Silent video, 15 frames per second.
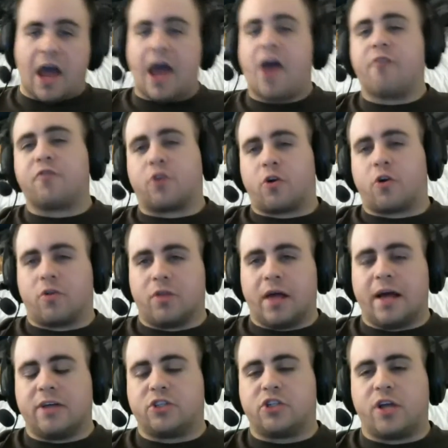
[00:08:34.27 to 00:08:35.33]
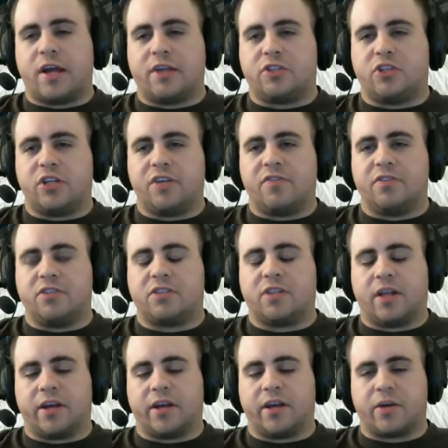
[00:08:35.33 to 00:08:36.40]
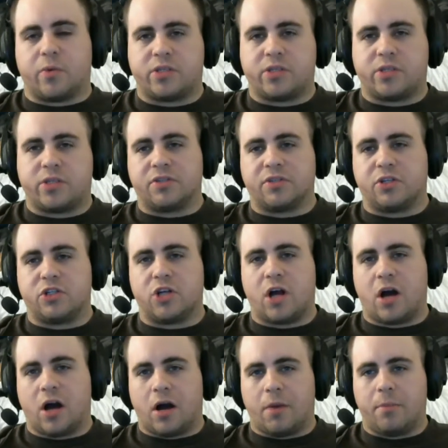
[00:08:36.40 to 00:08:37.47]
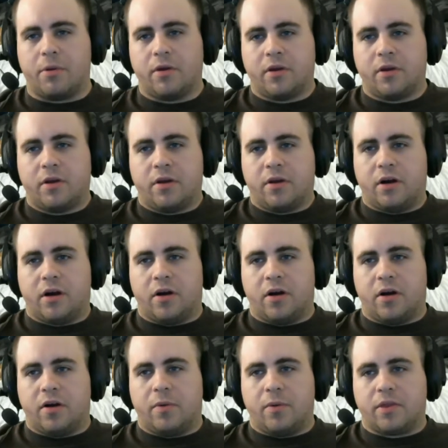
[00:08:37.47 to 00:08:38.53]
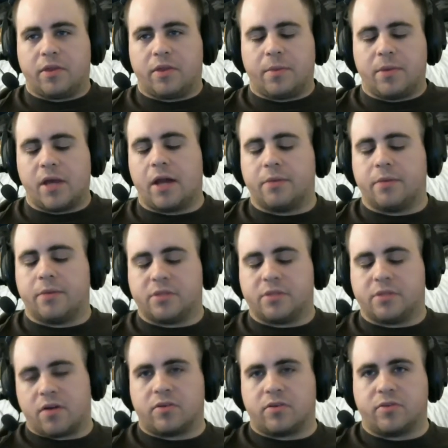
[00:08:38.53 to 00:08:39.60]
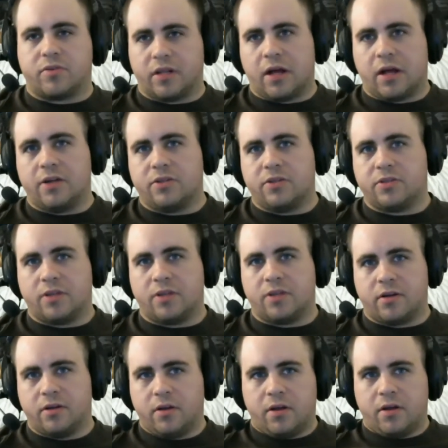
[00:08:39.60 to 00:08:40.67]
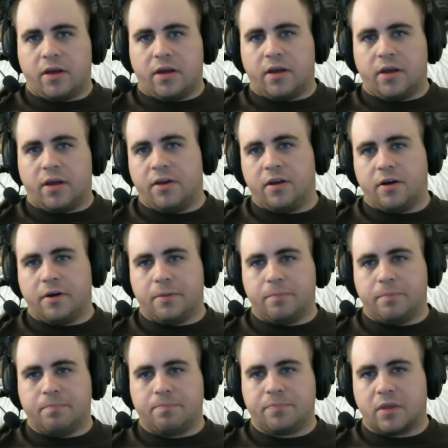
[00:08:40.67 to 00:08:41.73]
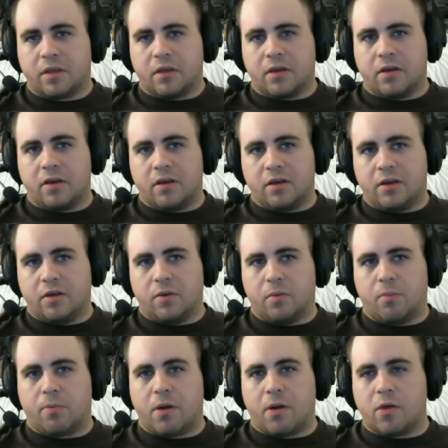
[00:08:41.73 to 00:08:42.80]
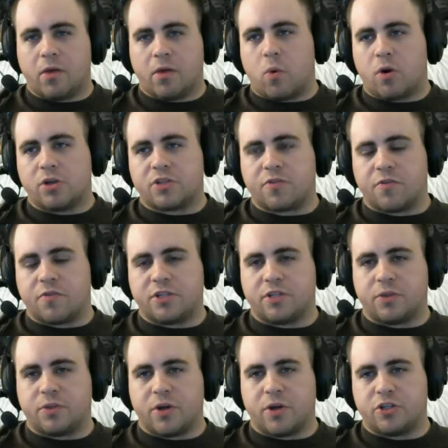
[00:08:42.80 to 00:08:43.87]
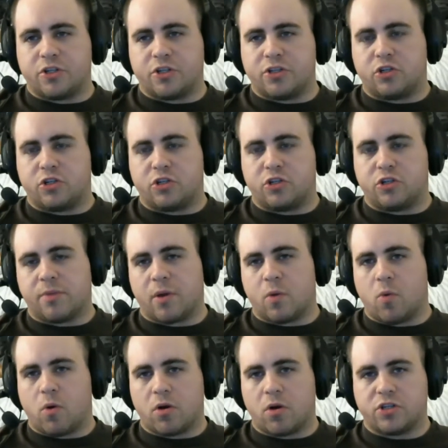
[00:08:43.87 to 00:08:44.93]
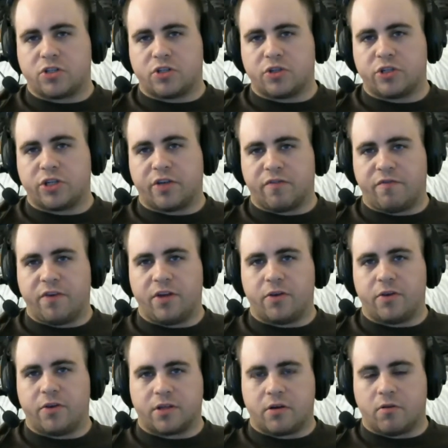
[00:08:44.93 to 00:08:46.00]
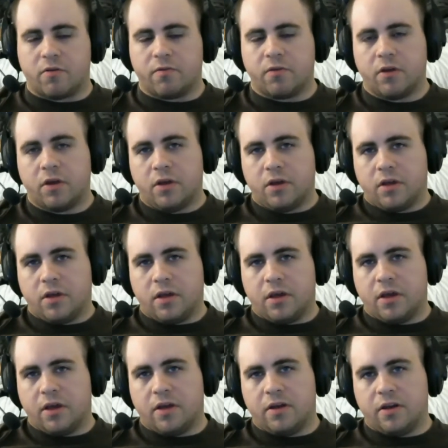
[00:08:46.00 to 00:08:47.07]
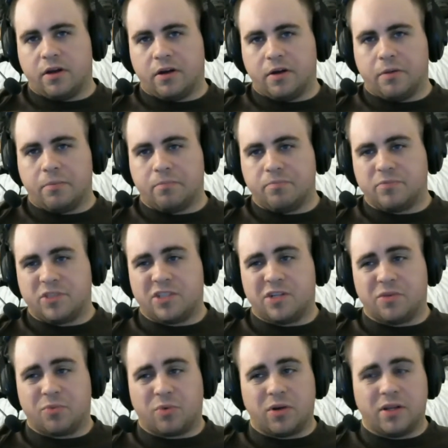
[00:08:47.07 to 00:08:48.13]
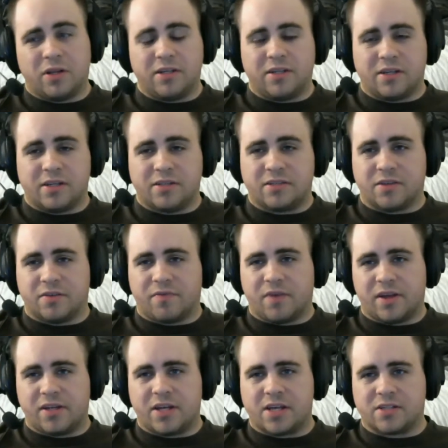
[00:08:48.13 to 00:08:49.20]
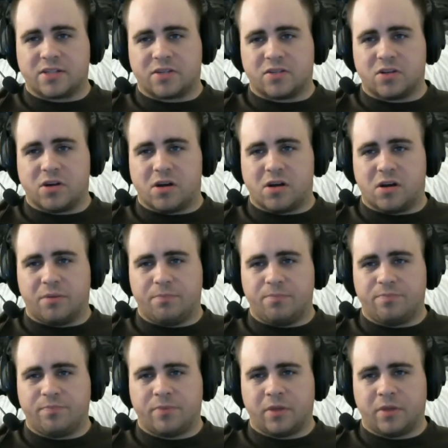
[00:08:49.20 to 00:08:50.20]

after her last chance, she even like steals a job with Amy Adams' character Deliza, and probably the worst of her situations, she tries to make work just so she can feed herself, and she really does a fantastic job.